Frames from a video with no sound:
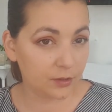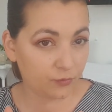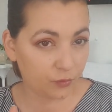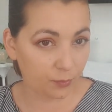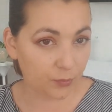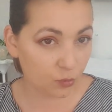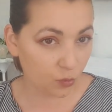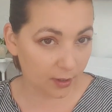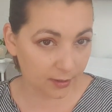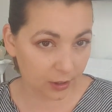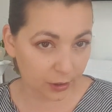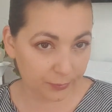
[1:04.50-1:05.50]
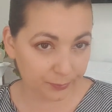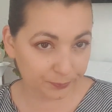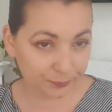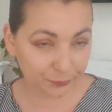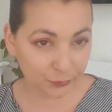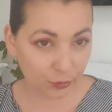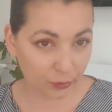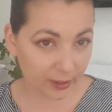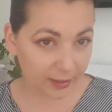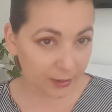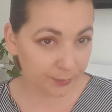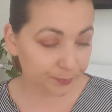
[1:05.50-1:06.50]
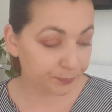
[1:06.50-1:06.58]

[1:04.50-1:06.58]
from the water. All right.